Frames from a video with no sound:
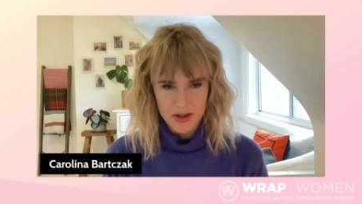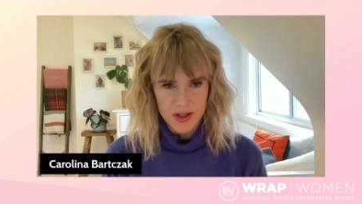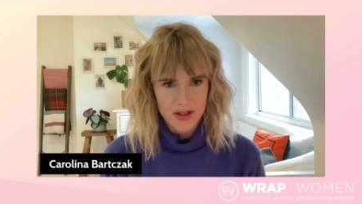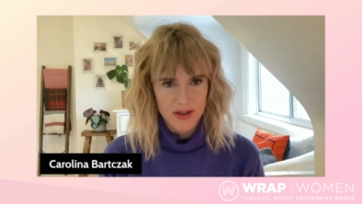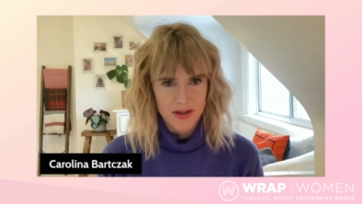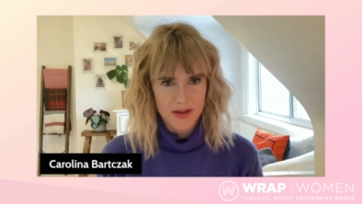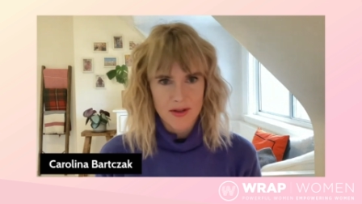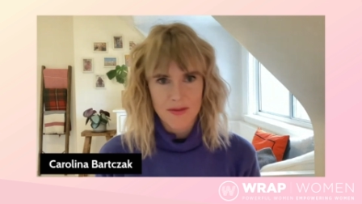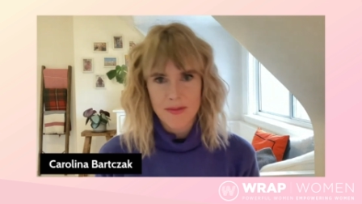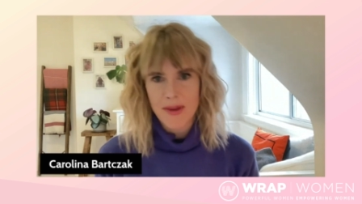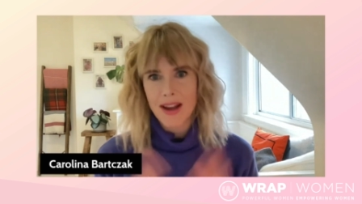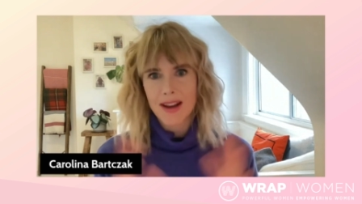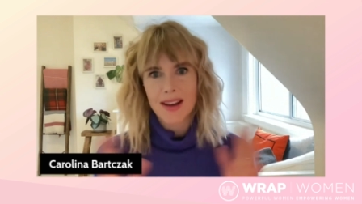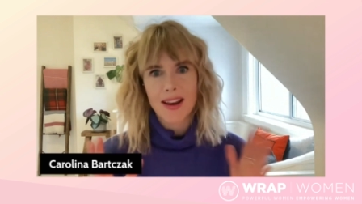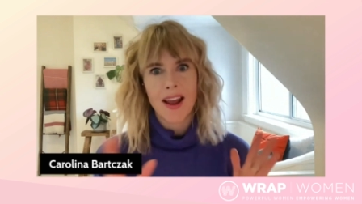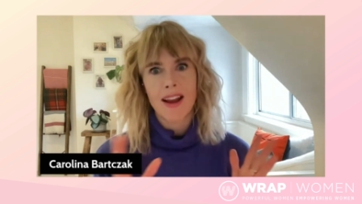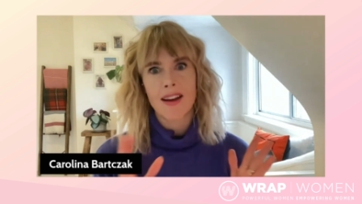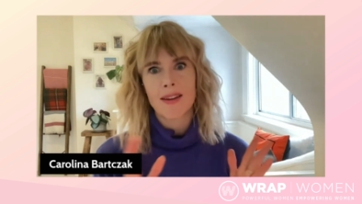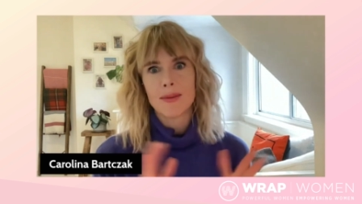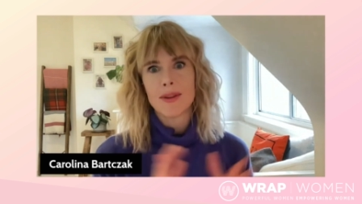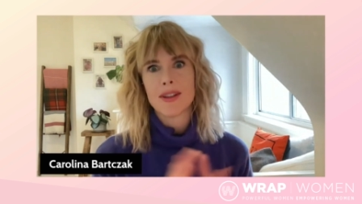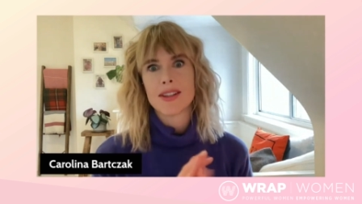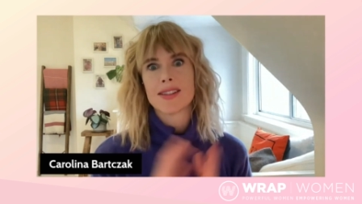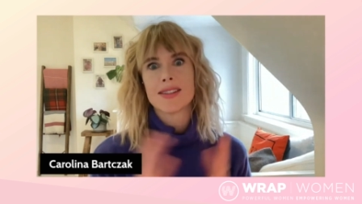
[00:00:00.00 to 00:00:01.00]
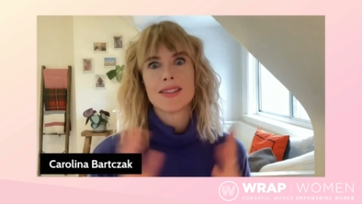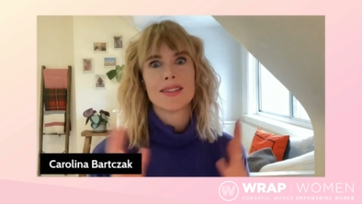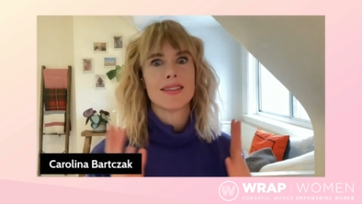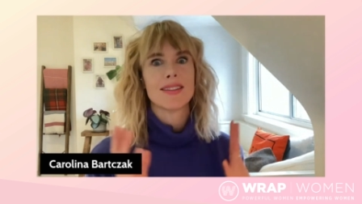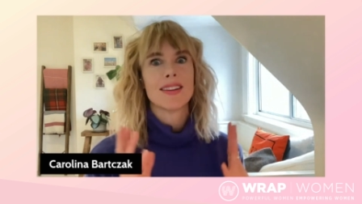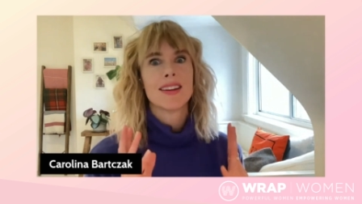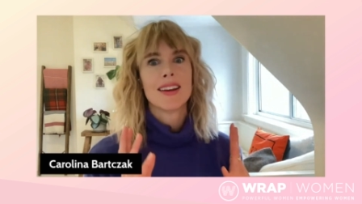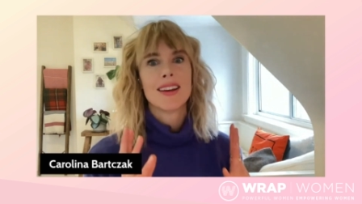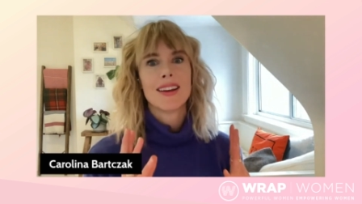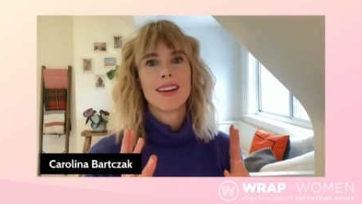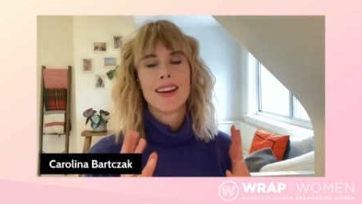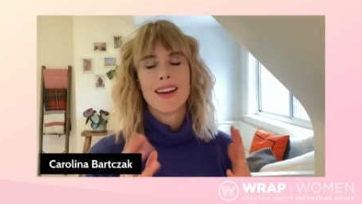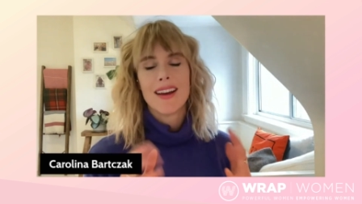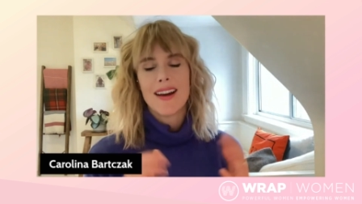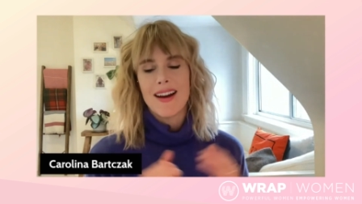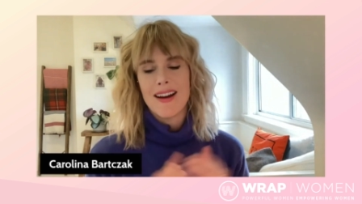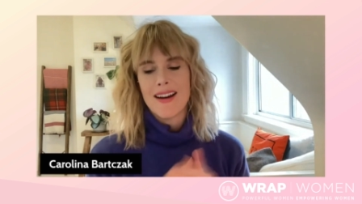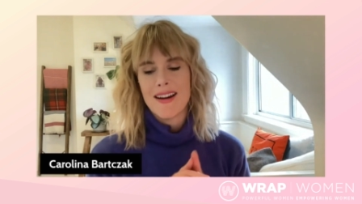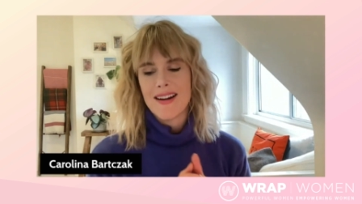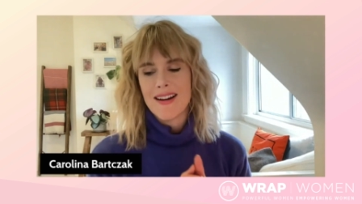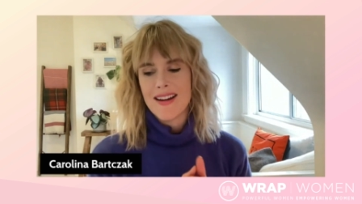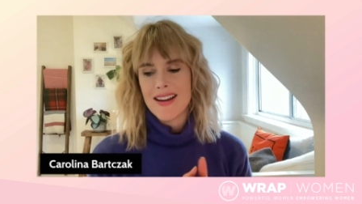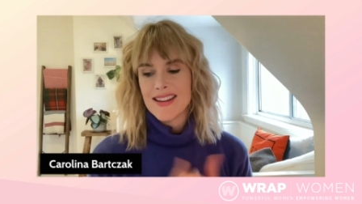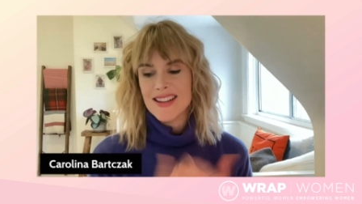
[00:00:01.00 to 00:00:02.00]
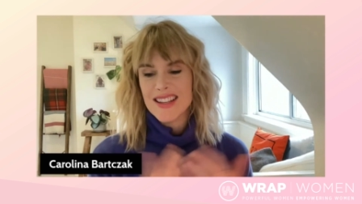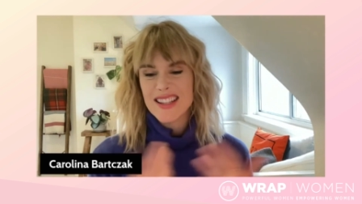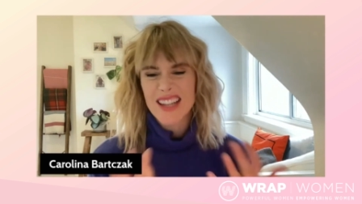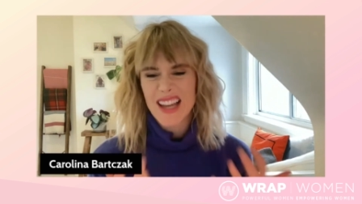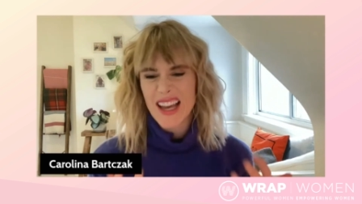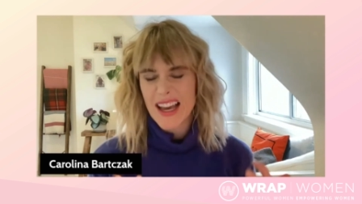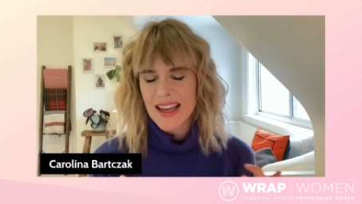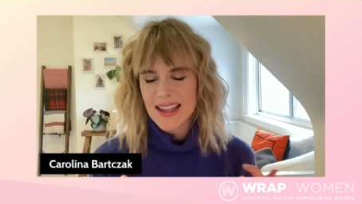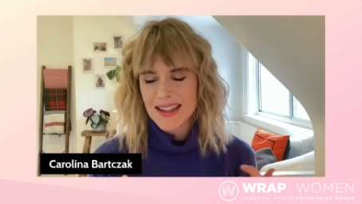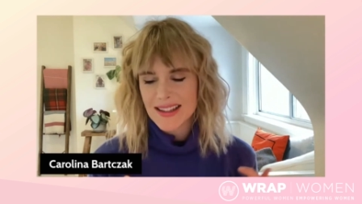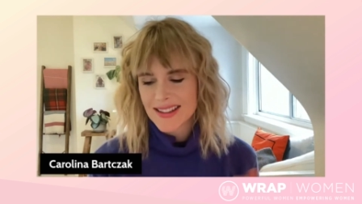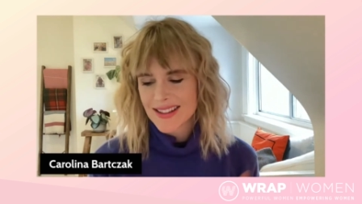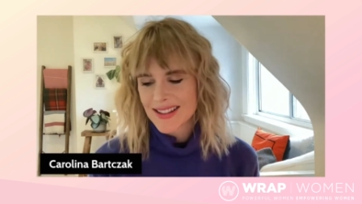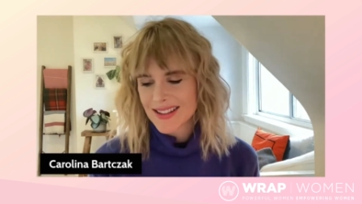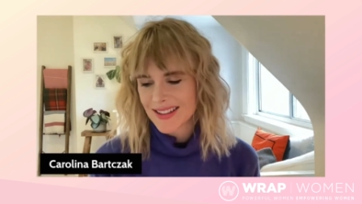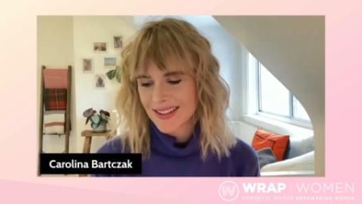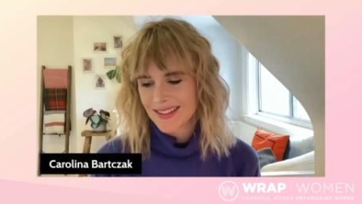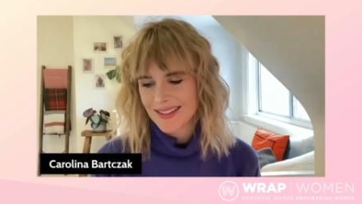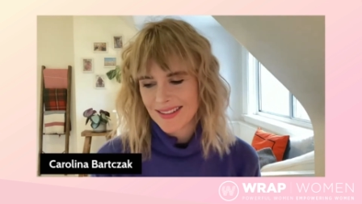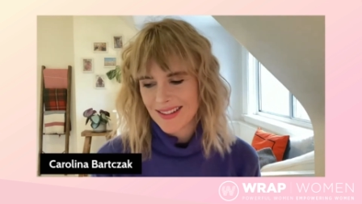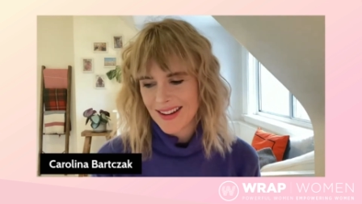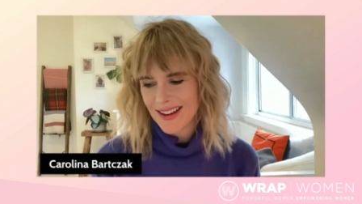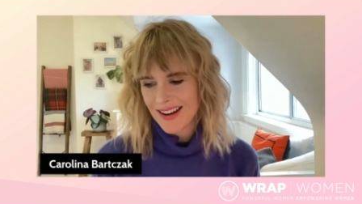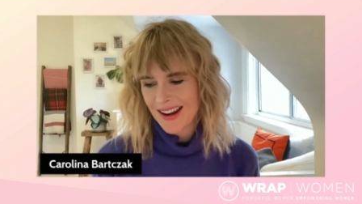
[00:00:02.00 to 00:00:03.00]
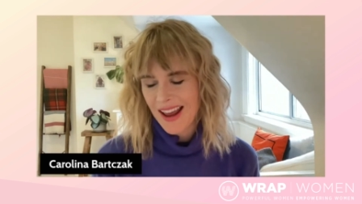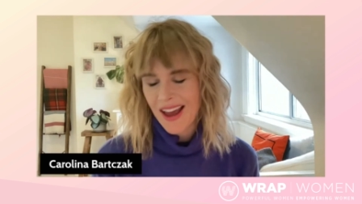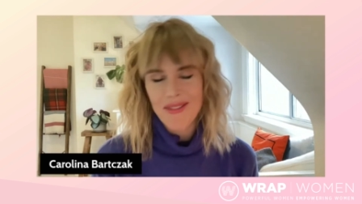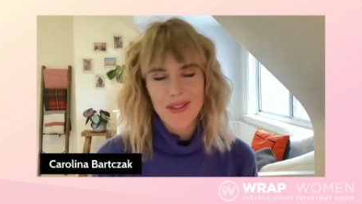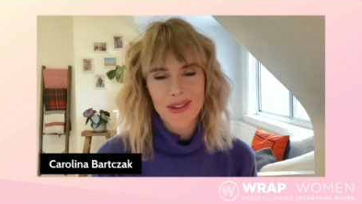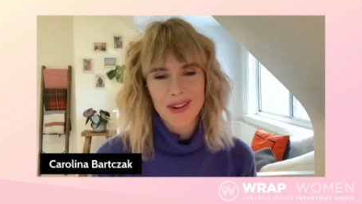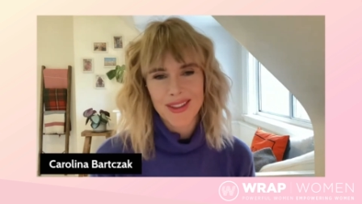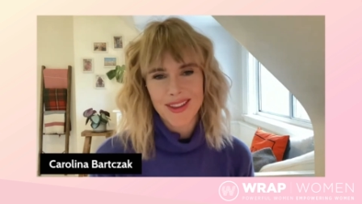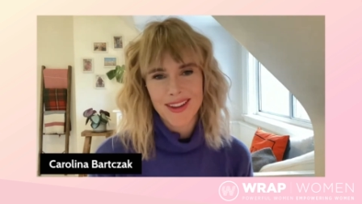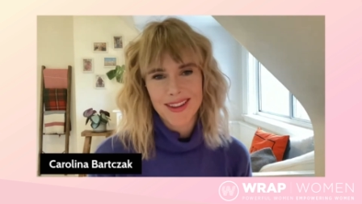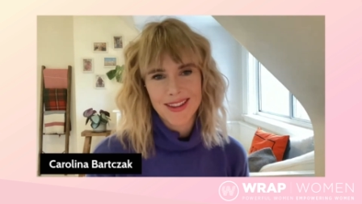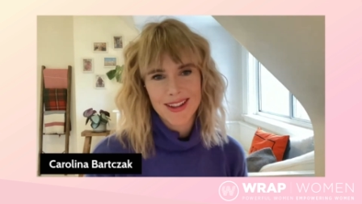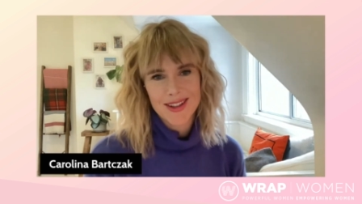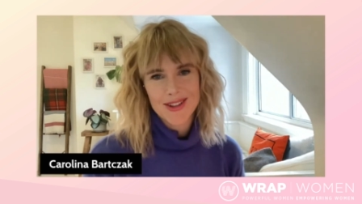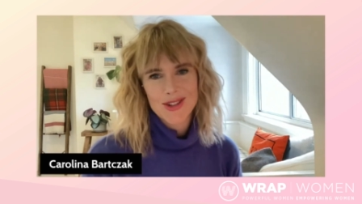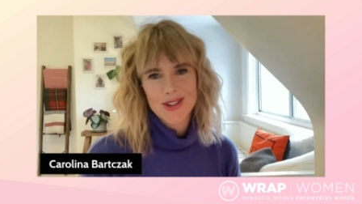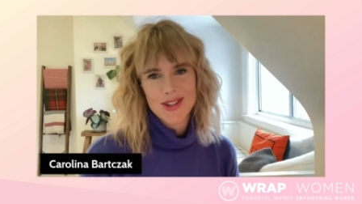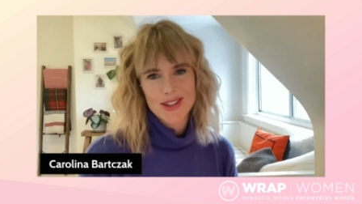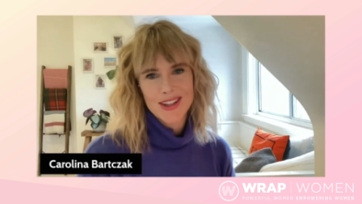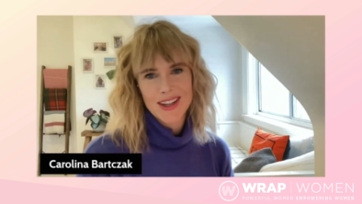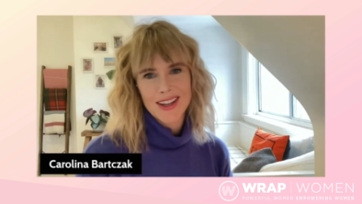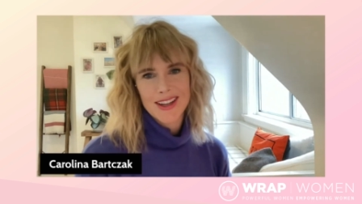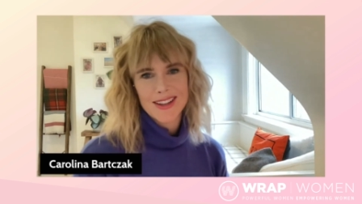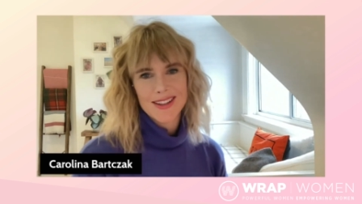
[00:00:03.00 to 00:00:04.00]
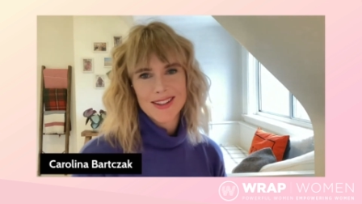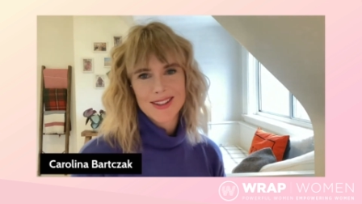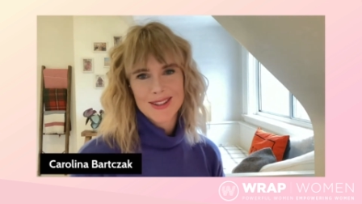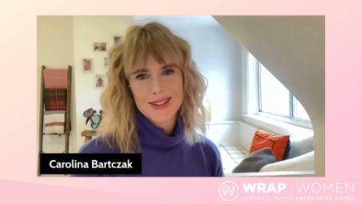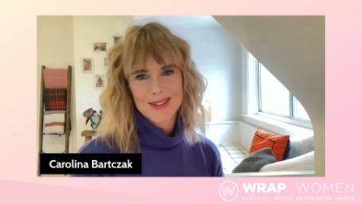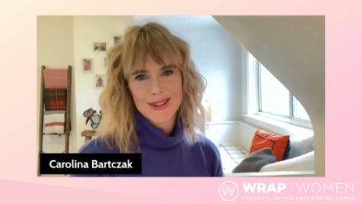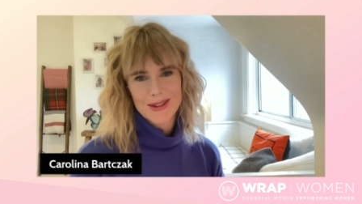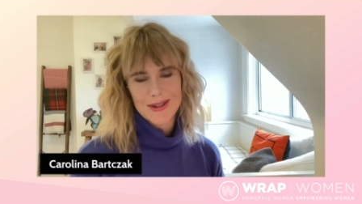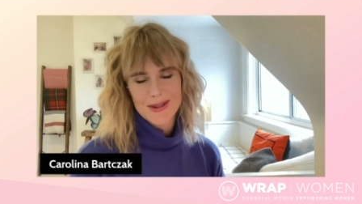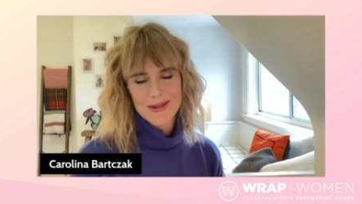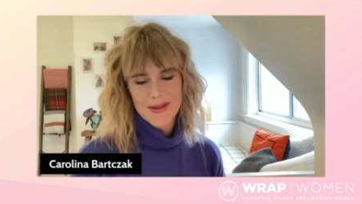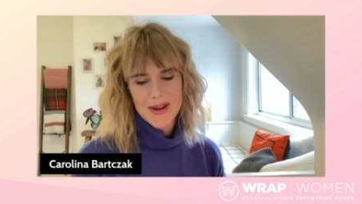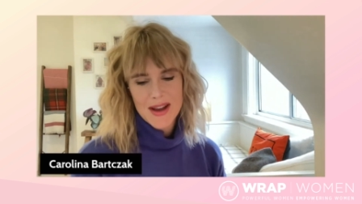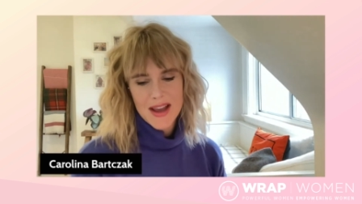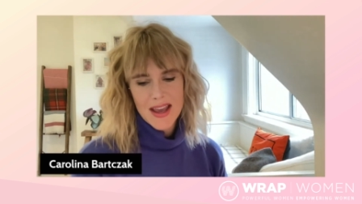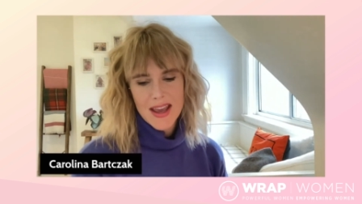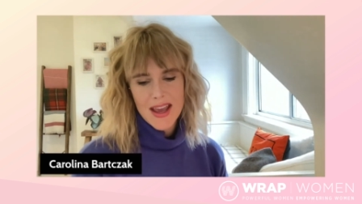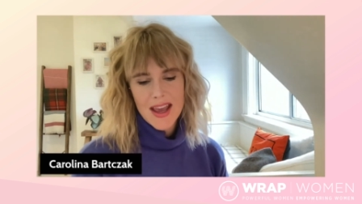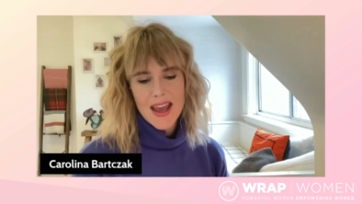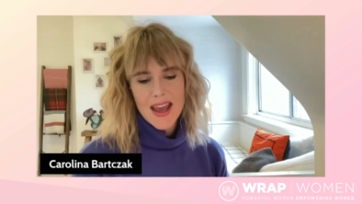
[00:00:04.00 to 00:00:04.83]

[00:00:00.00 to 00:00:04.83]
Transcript: She's so magnanimous and uh, intense and, and everything that she does. So